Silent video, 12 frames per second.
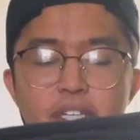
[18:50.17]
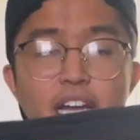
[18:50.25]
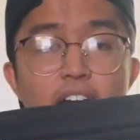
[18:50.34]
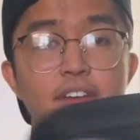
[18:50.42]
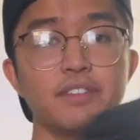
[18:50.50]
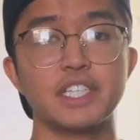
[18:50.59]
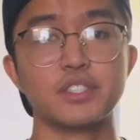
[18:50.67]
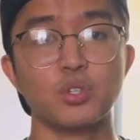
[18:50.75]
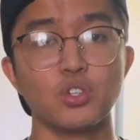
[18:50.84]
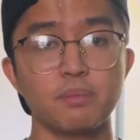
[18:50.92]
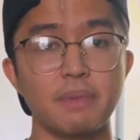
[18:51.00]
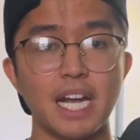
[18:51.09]
have this
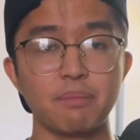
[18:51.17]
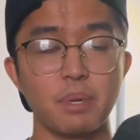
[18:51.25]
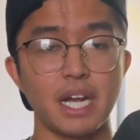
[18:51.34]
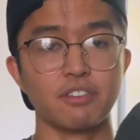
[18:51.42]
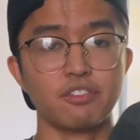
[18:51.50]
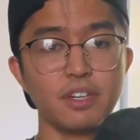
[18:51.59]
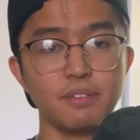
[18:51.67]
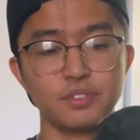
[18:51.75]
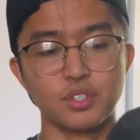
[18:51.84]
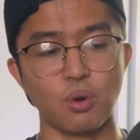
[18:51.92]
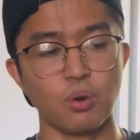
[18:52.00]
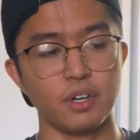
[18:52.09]
cooler backpack from
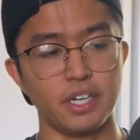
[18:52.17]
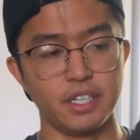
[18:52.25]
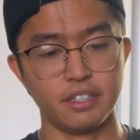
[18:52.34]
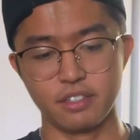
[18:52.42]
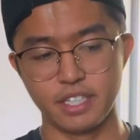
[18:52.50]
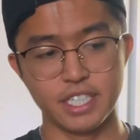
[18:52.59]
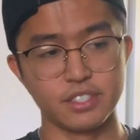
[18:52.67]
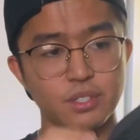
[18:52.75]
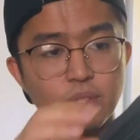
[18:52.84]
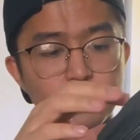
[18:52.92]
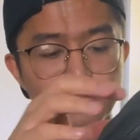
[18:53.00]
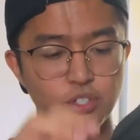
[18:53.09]
Torrid. All right, so
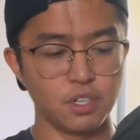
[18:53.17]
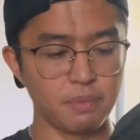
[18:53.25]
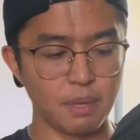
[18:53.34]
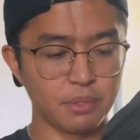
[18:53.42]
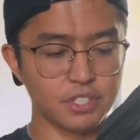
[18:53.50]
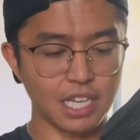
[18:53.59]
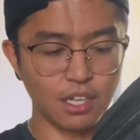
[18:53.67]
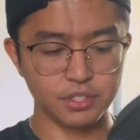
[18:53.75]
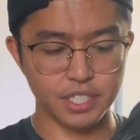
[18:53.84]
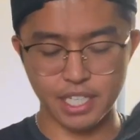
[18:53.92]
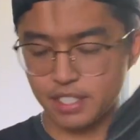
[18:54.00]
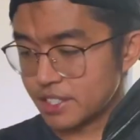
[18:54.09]
let's do our paper towel
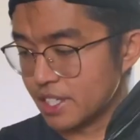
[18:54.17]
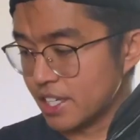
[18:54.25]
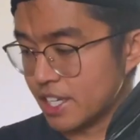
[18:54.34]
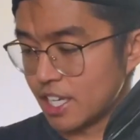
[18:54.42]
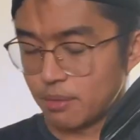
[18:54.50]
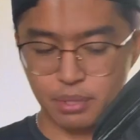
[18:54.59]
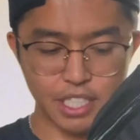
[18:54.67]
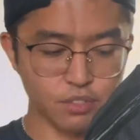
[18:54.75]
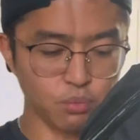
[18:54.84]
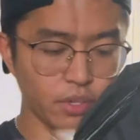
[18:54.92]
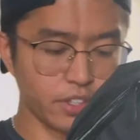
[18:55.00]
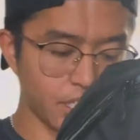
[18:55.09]
test and place
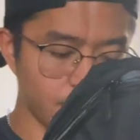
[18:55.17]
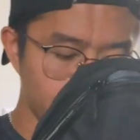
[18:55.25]
one of them